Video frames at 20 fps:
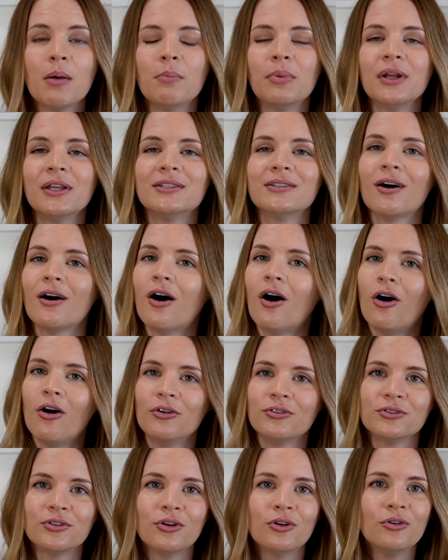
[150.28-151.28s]
but it's
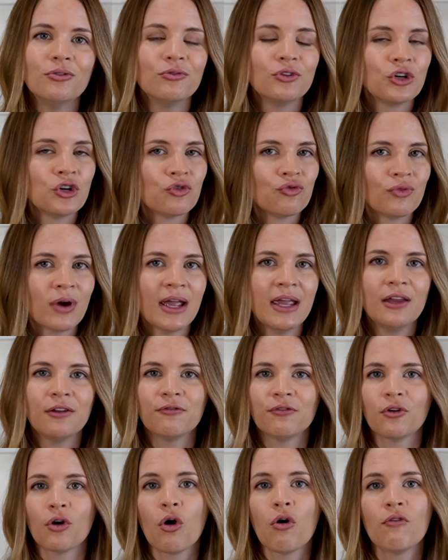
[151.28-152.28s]
also great
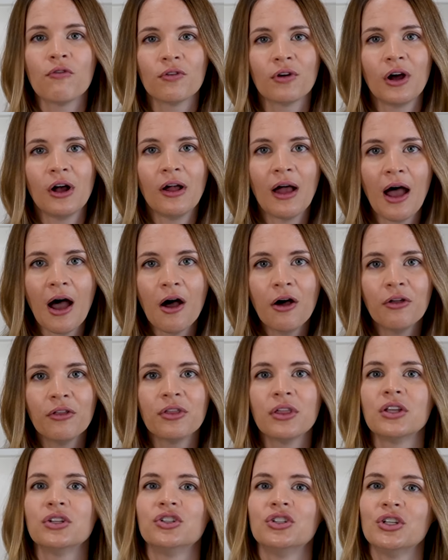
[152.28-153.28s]
for overall
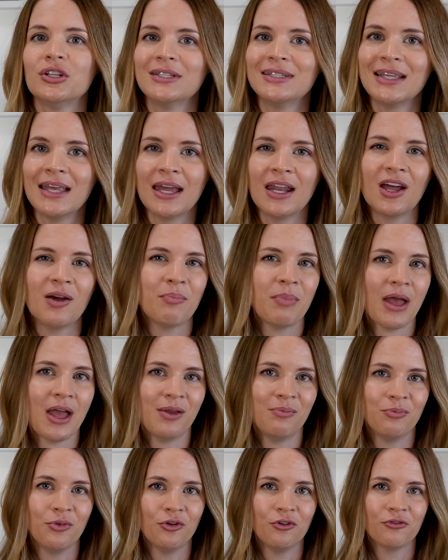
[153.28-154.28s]
health to just get up
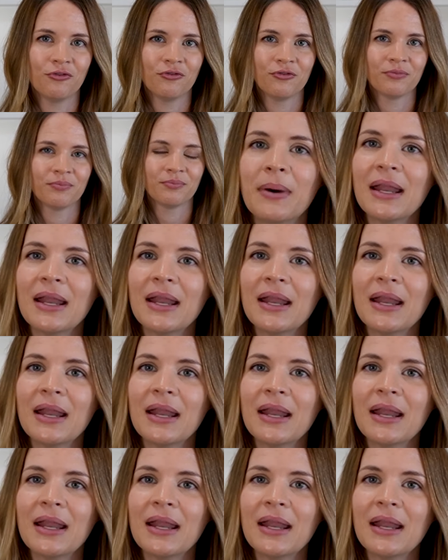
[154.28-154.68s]
and move.